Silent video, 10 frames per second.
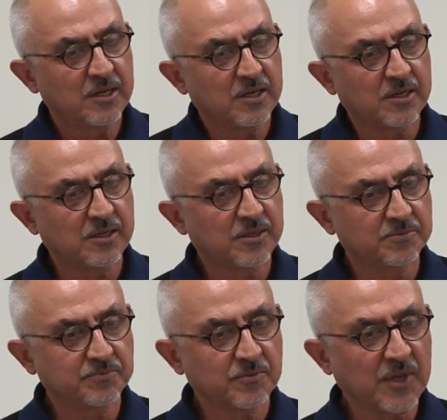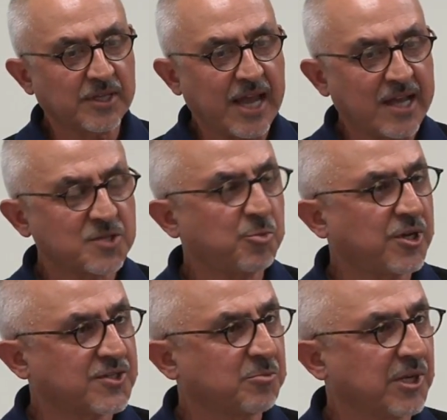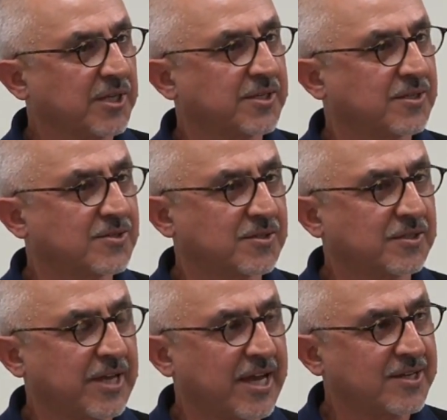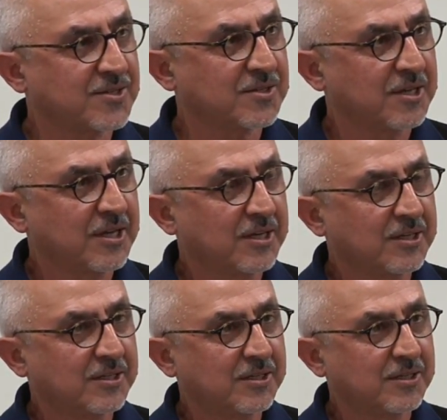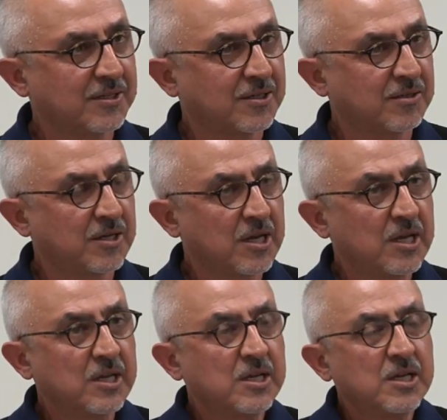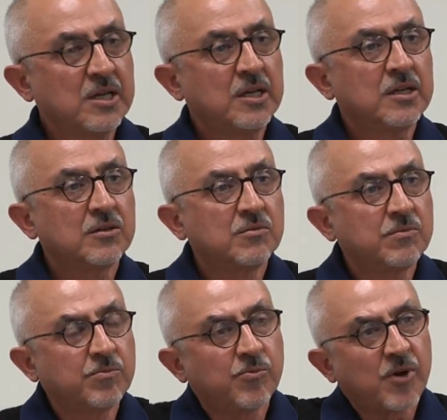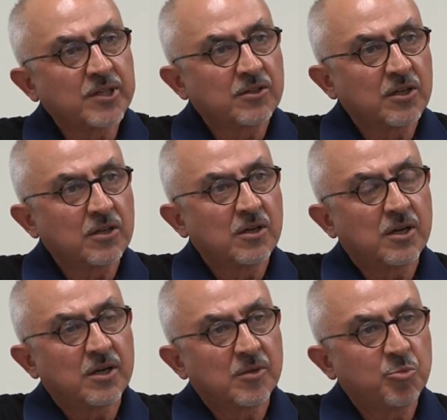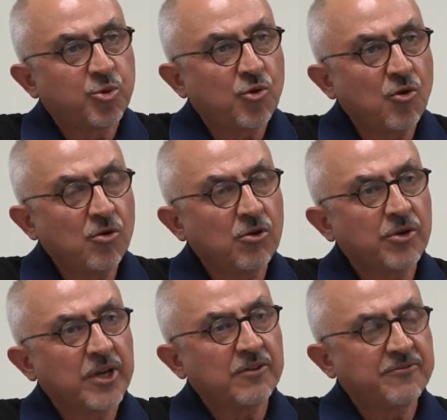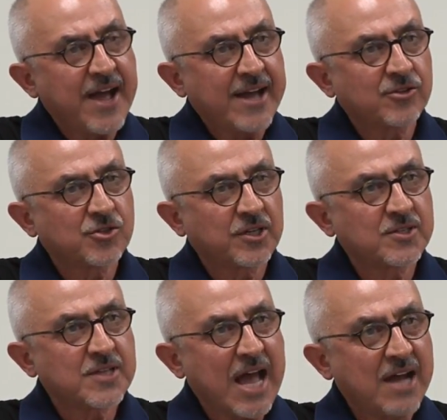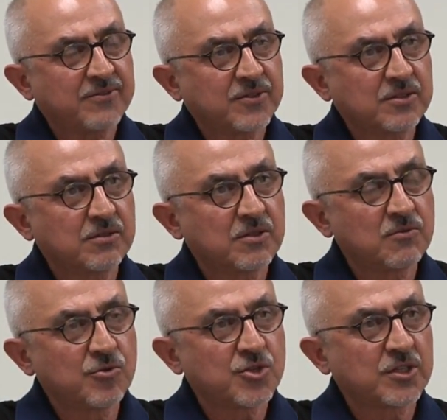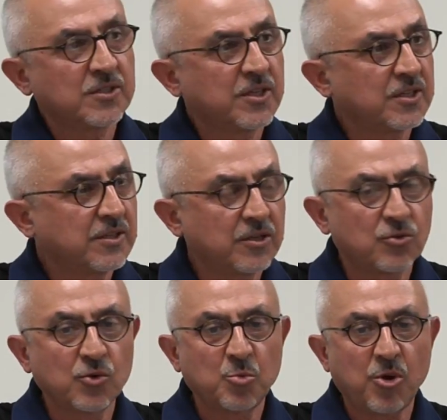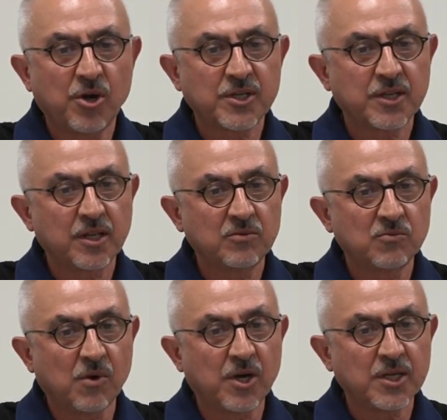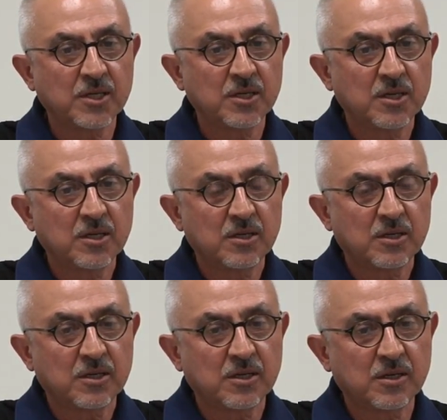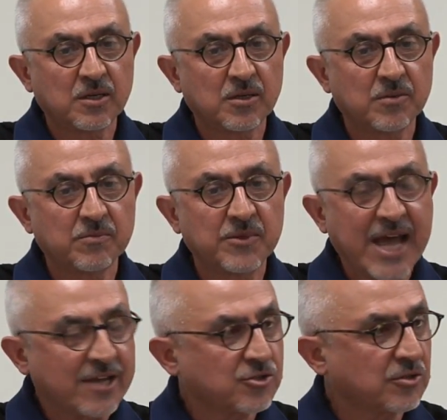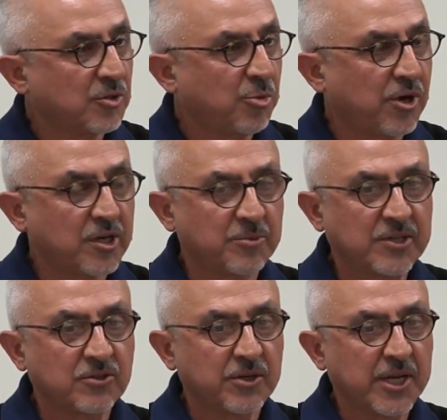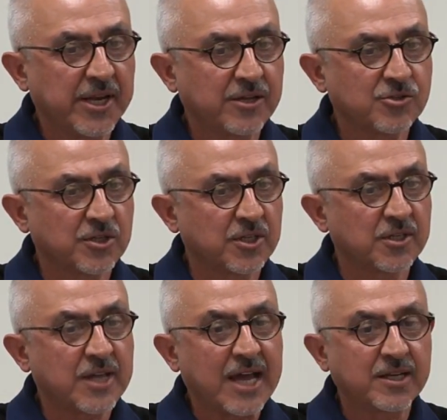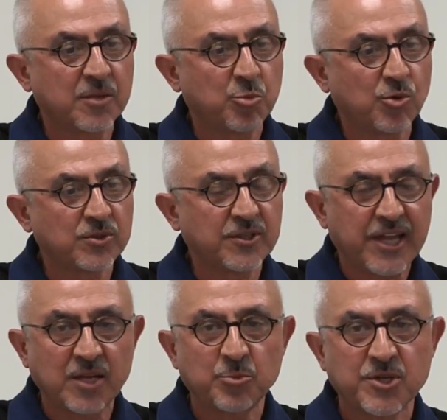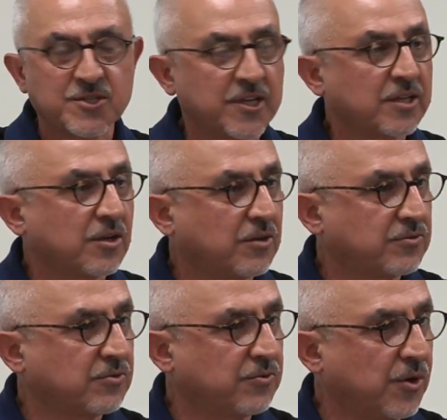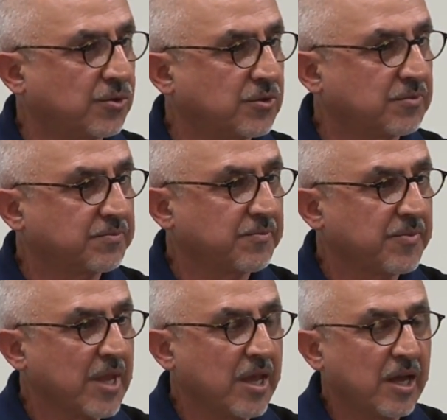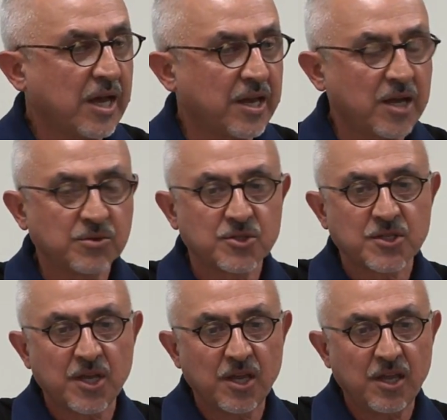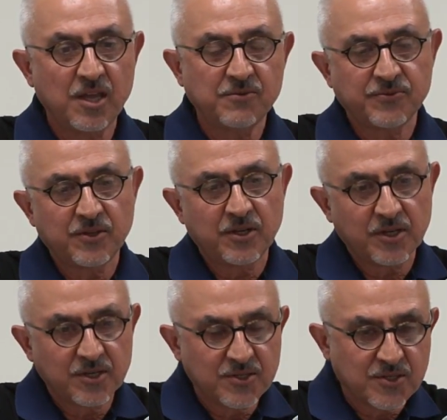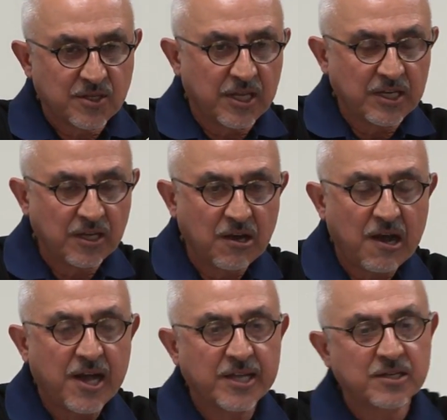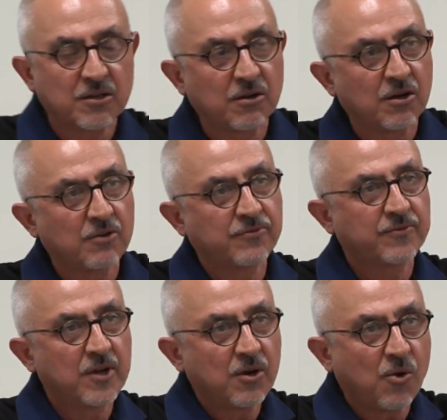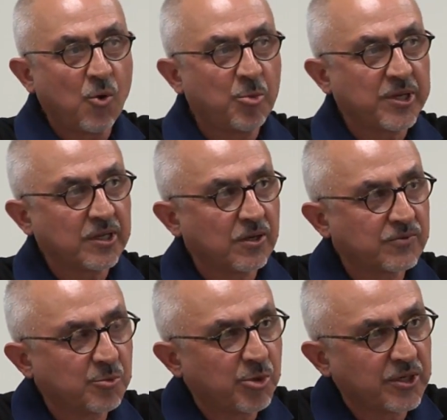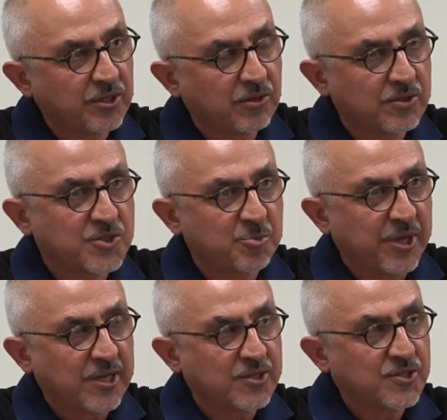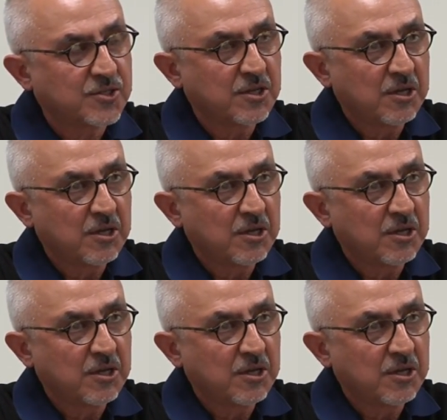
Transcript: um, it has possibilities. It has uh, what the uh, pro guerrilla factions after the revolution did. They took part in one uh, national parliamentary election and they pulled 10% of the vote. And I would say if there is any kind of opening of the political space,